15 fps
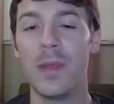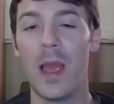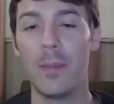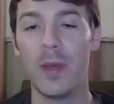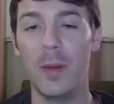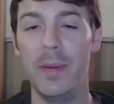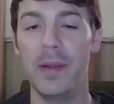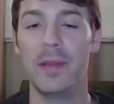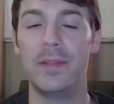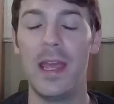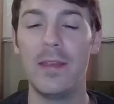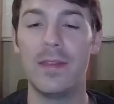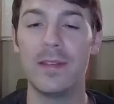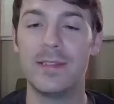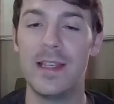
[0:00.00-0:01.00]
I'm going to be able to
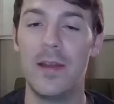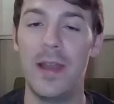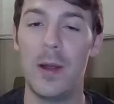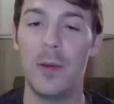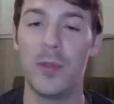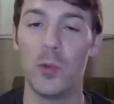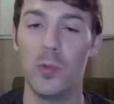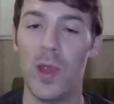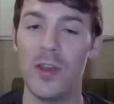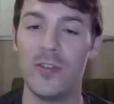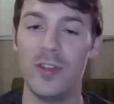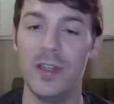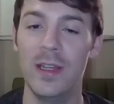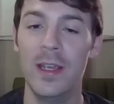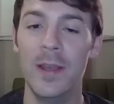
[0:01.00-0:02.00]
take this out now with a
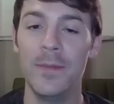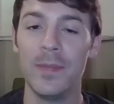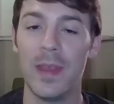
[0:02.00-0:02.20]
Reggie